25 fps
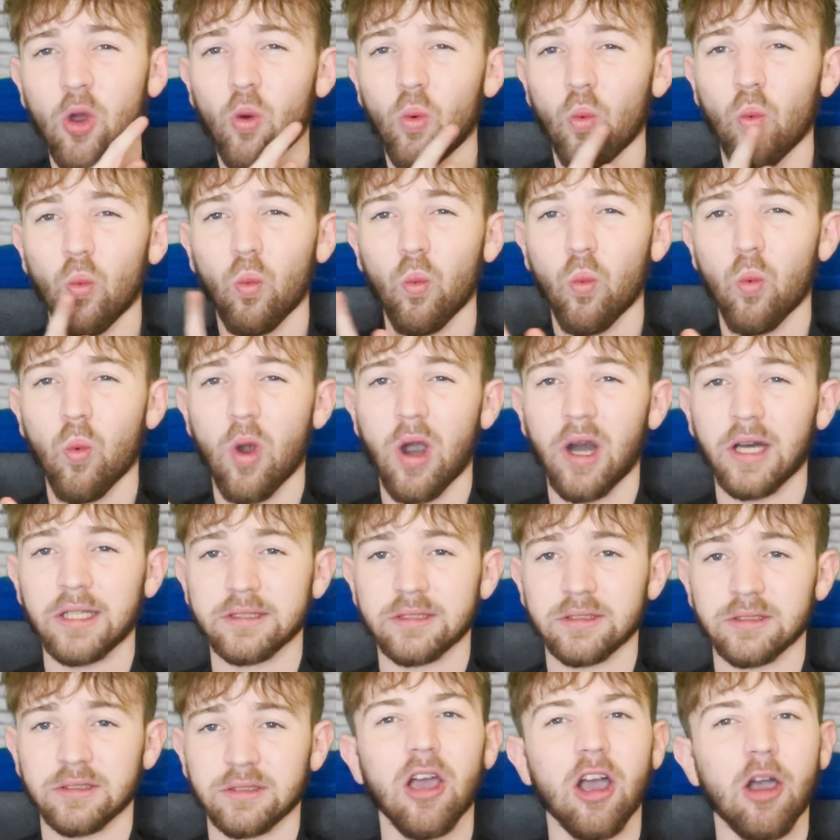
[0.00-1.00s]

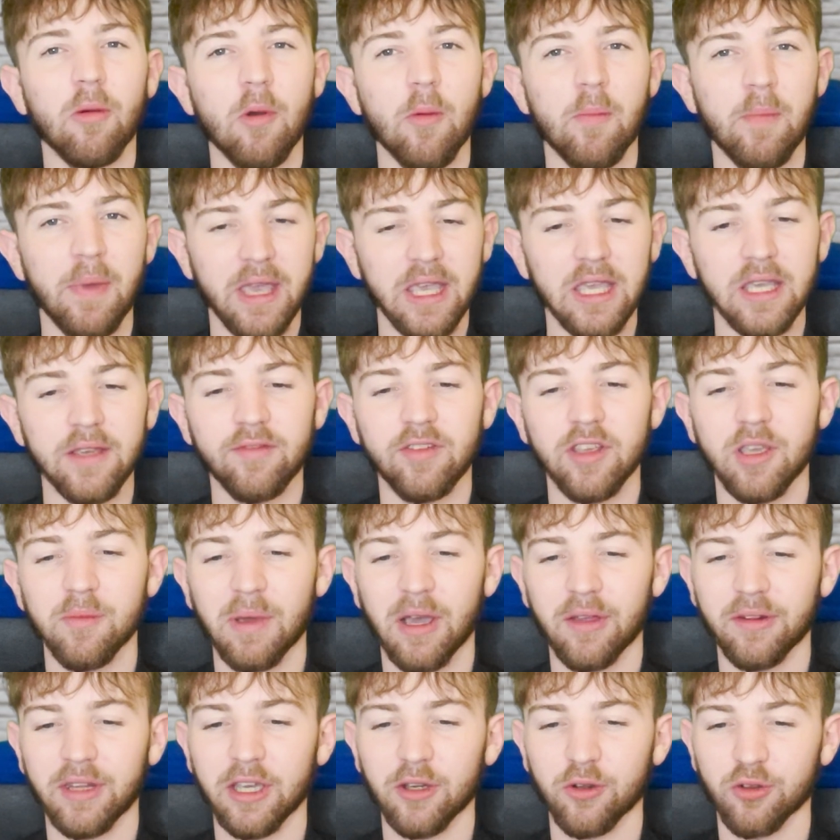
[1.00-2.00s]
1. I'm a bit iffy
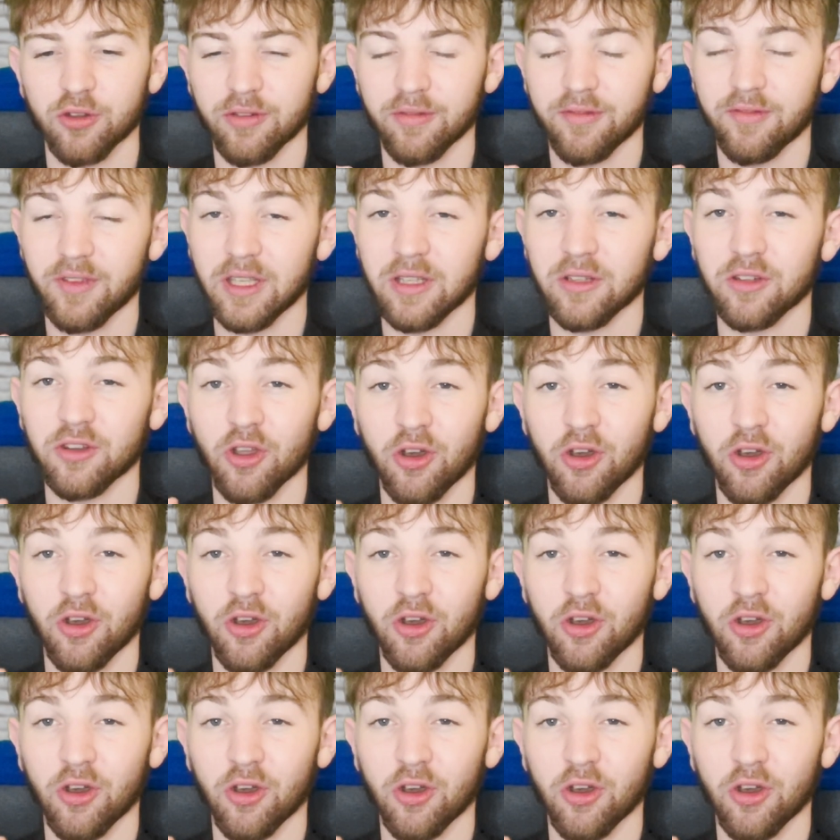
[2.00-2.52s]
about that because I think